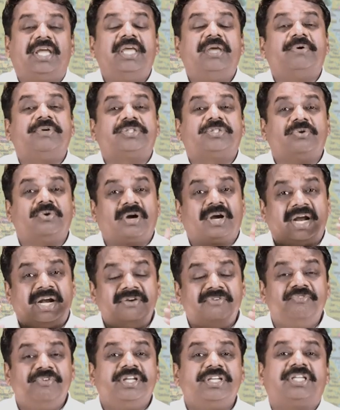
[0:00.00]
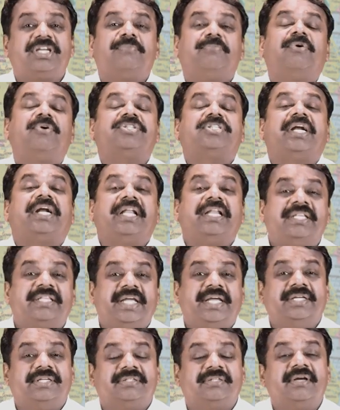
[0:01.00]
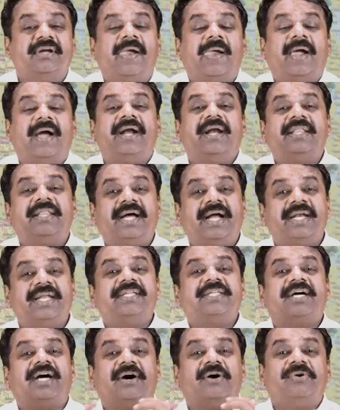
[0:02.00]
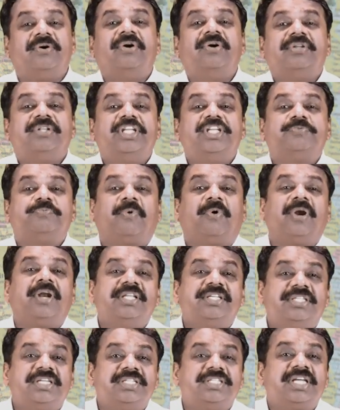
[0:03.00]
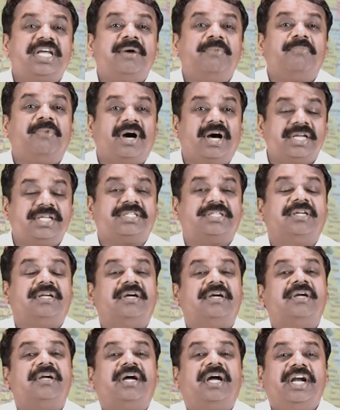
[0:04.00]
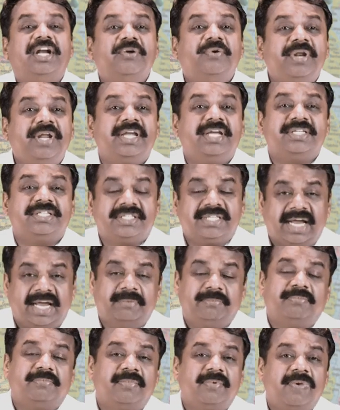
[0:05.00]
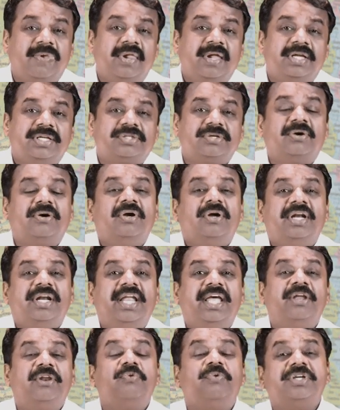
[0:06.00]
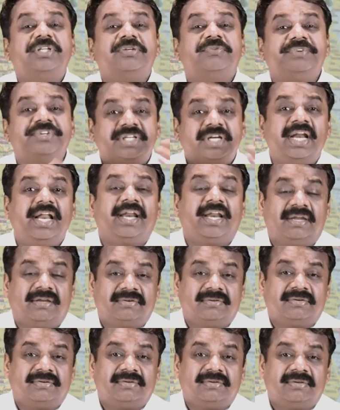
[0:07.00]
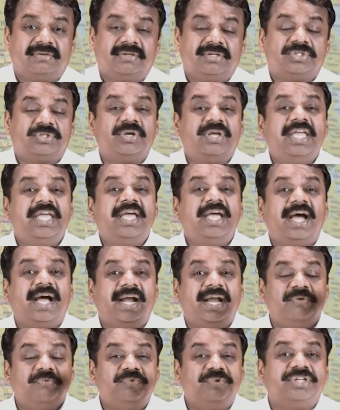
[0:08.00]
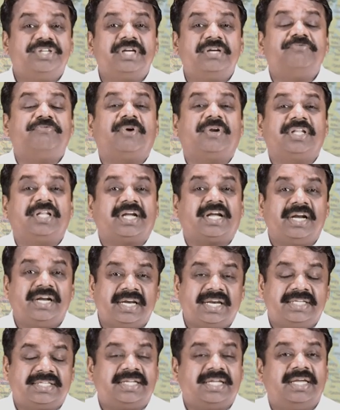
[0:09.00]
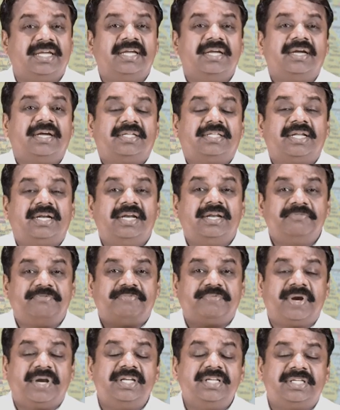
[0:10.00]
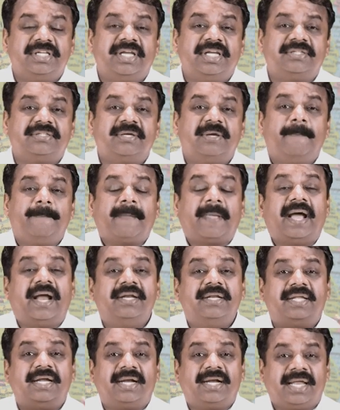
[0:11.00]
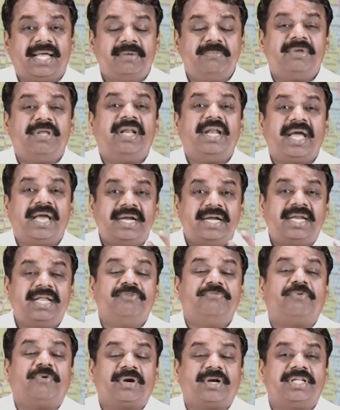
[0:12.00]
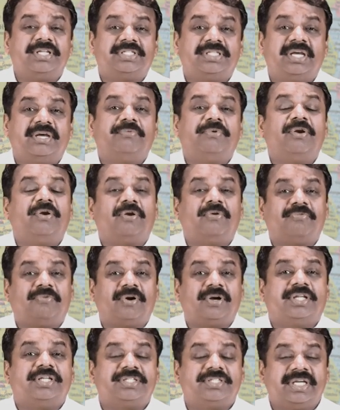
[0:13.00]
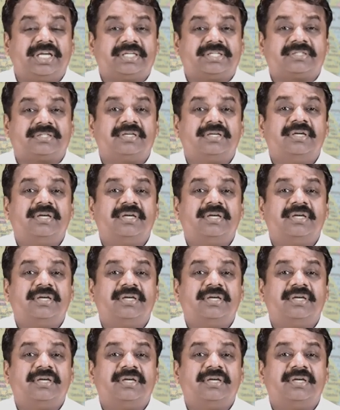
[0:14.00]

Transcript: he was so convinced about certain things, and that is how these policies emerged during his time. So Nehru was a visionary. So he had a vision for the country. See, the difference is, at that time in 1947 or 46,